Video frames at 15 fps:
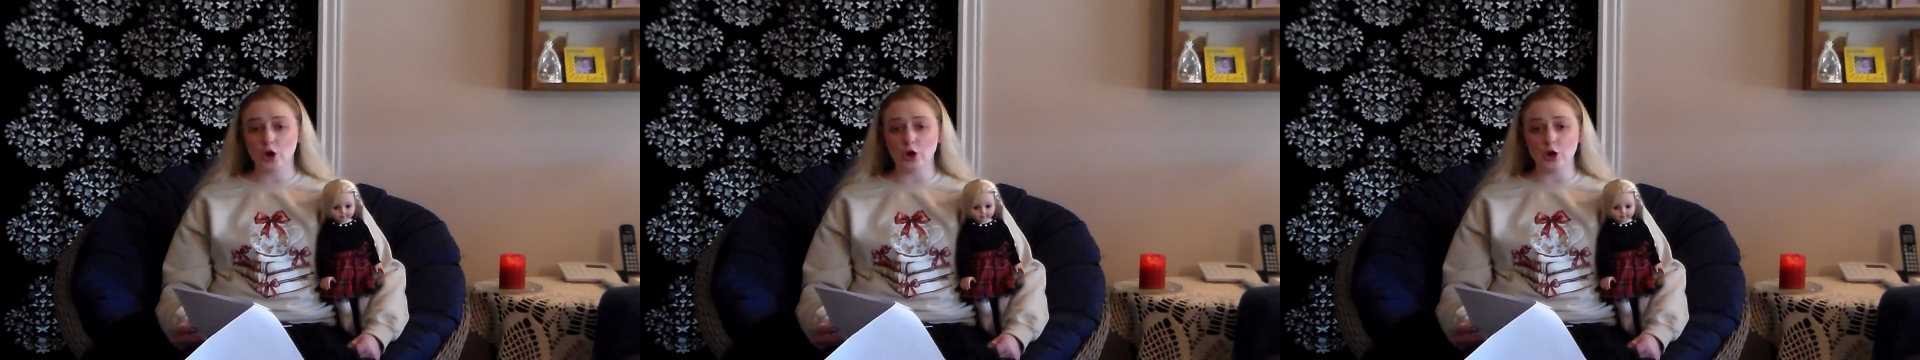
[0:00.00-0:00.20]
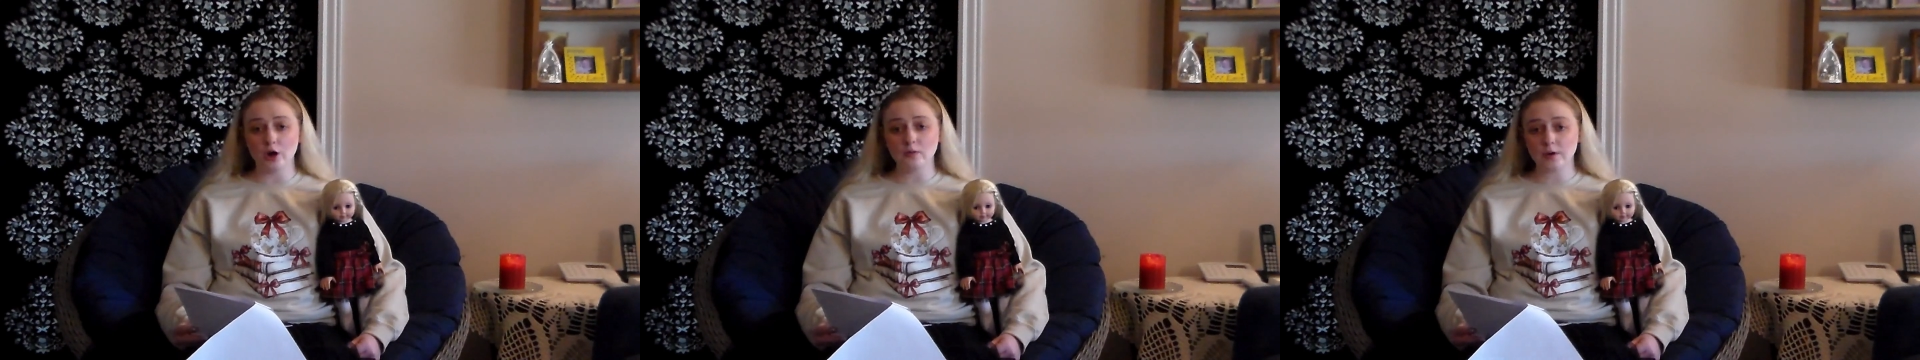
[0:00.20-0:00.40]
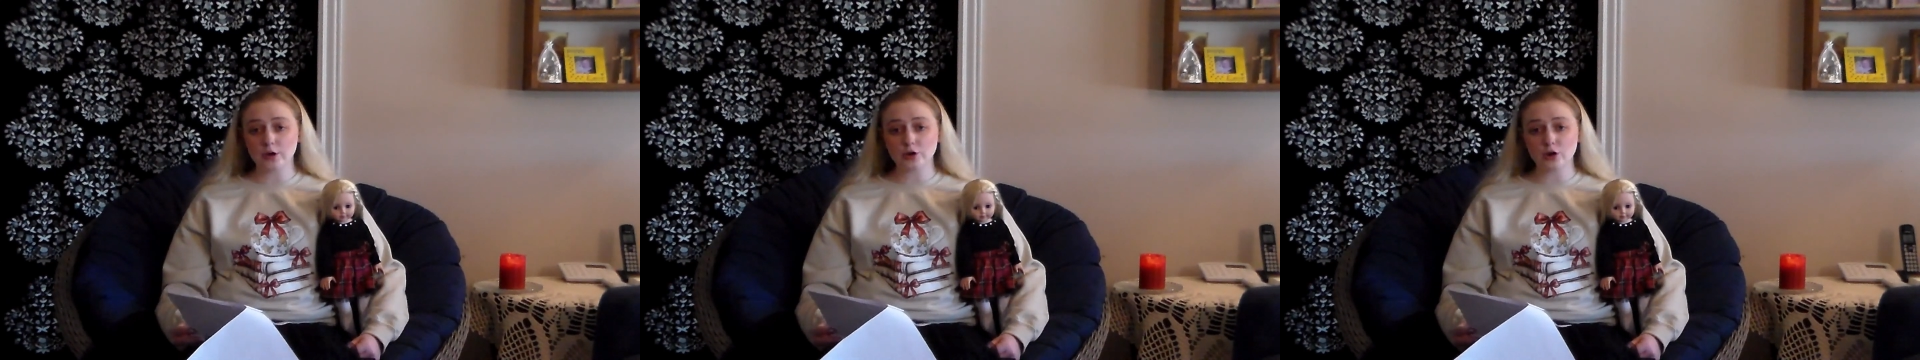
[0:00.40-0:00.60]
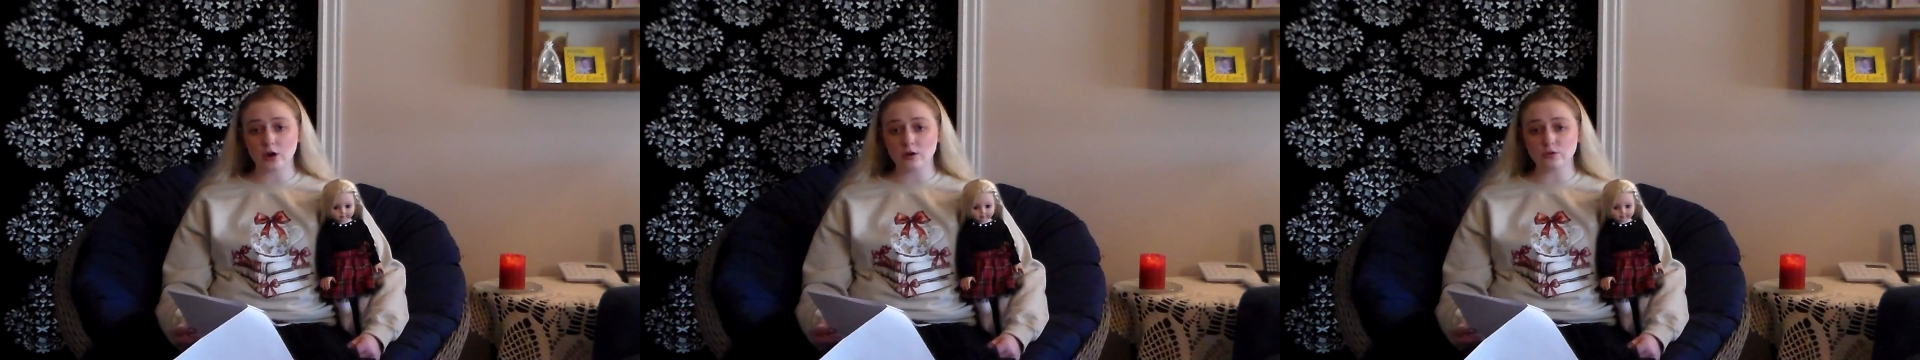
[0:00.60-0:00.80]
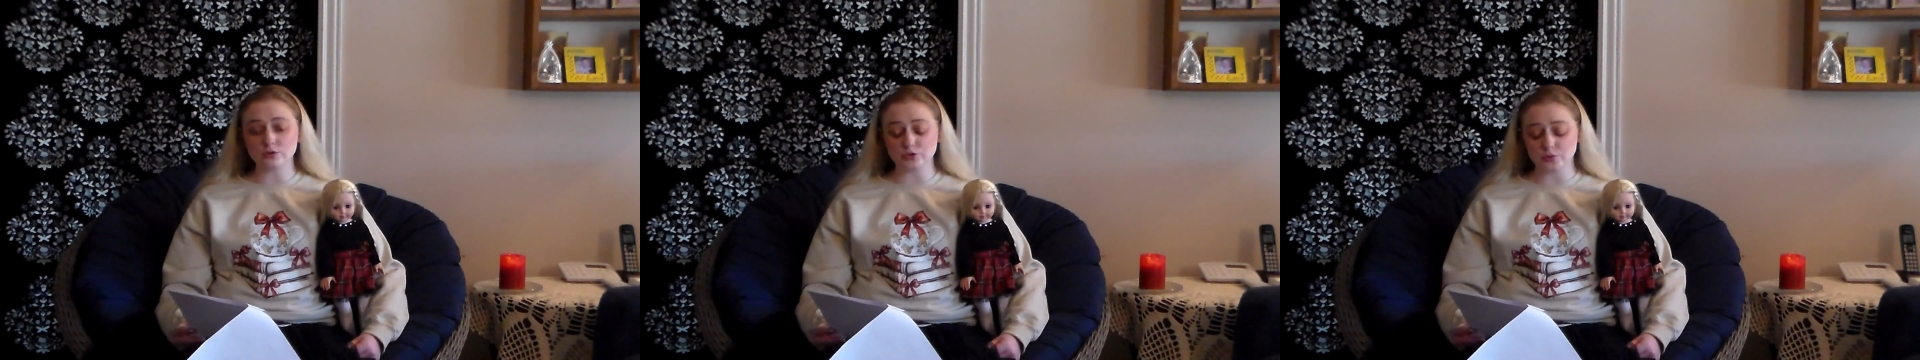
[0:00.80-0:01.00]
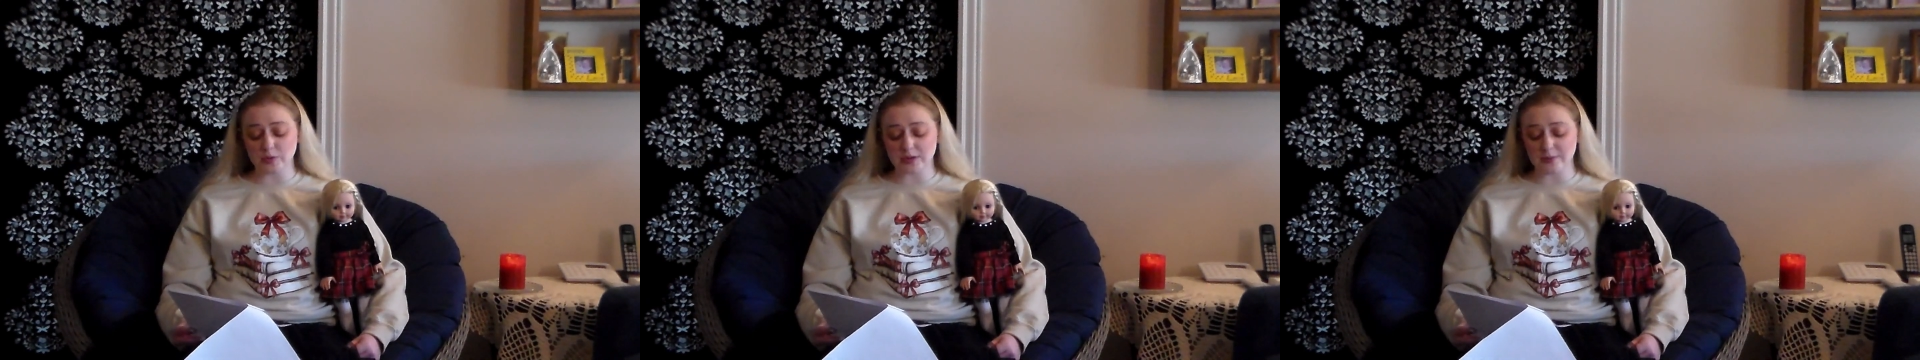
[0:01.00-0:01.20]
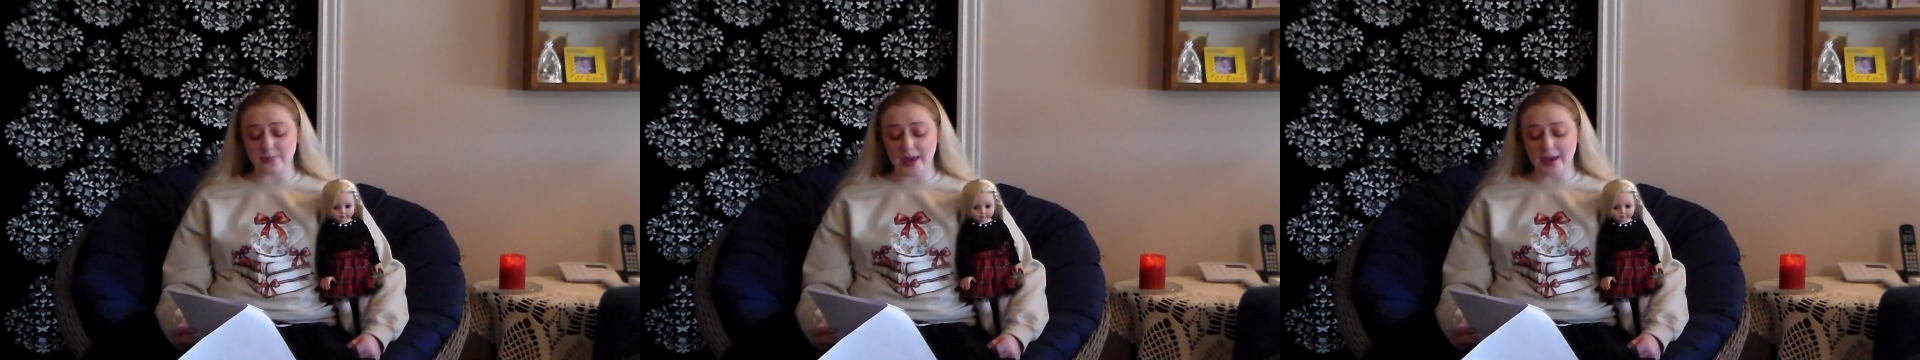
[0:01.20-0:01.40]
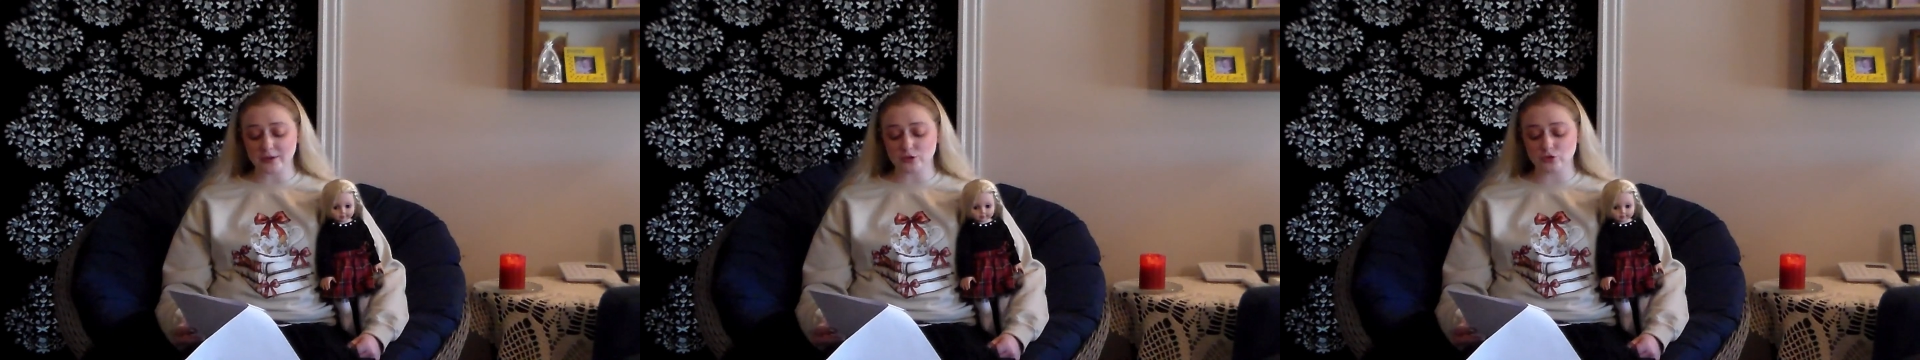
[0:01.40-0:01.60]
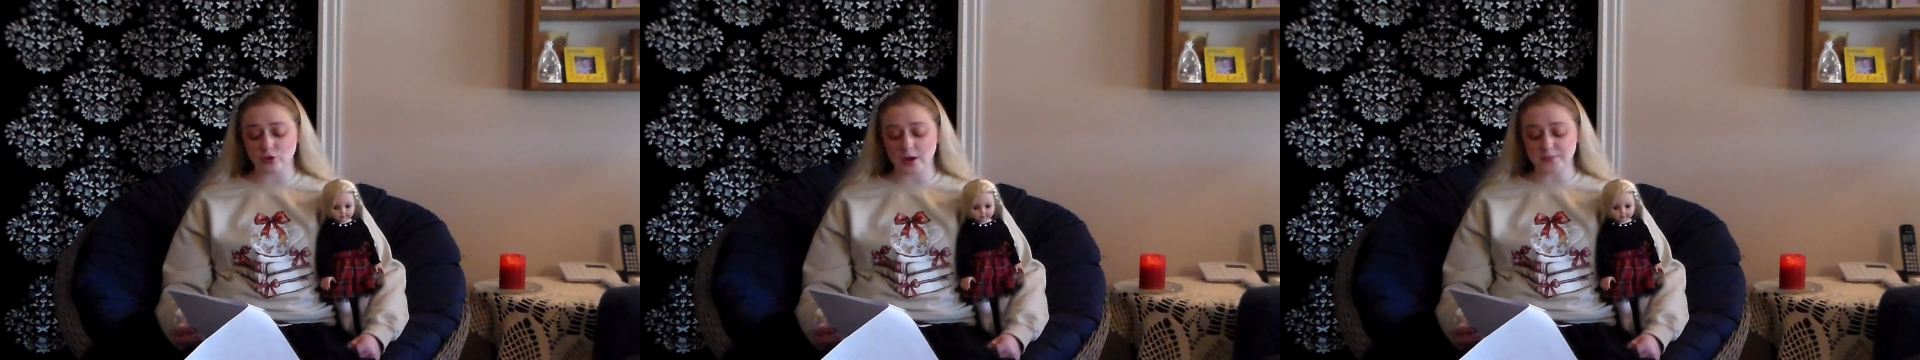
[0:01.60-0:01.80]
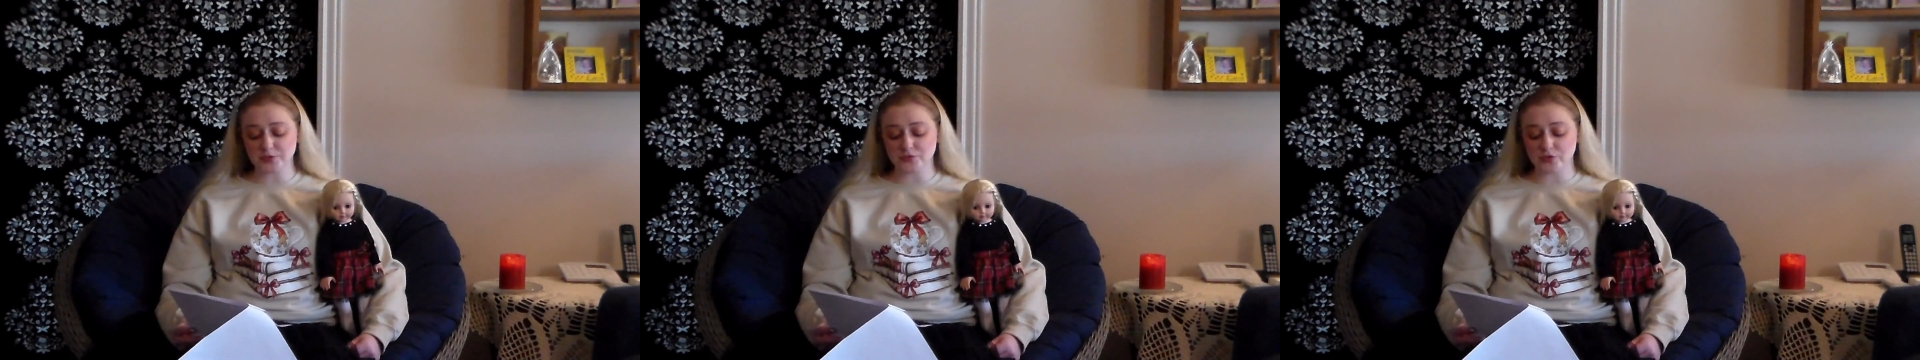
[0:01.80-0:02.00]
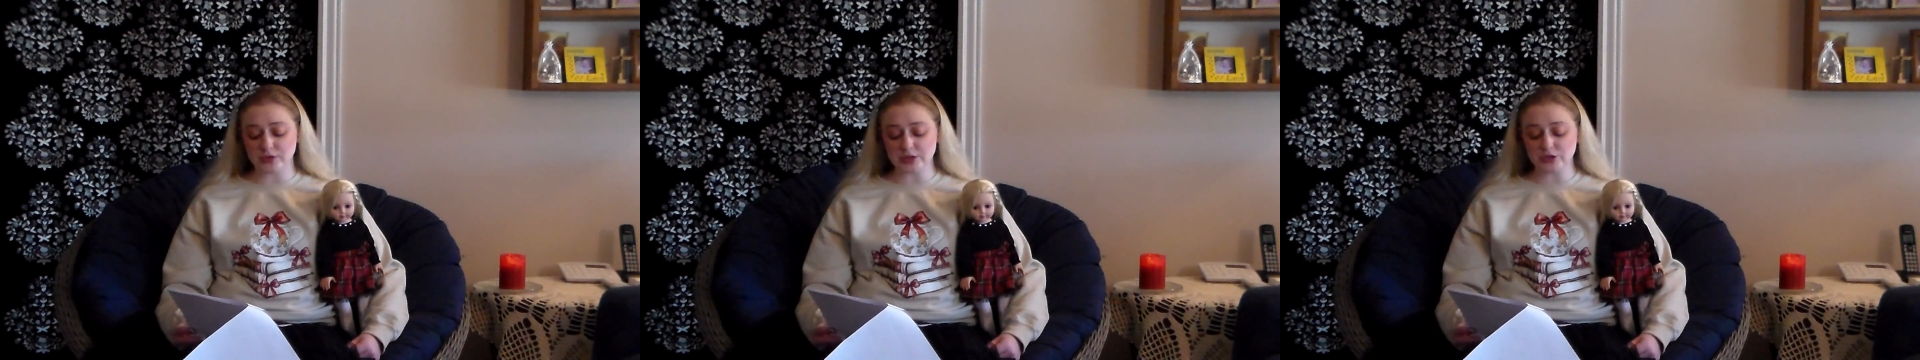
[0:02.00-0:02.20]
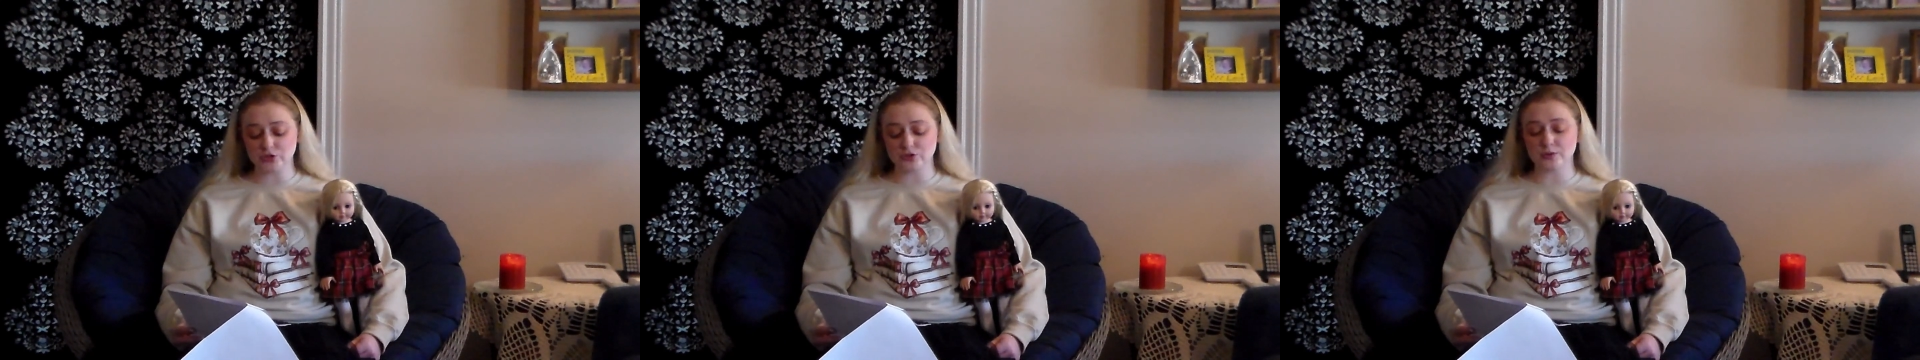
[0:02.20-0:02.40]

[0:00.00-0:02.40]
No one knows what the backdrops for these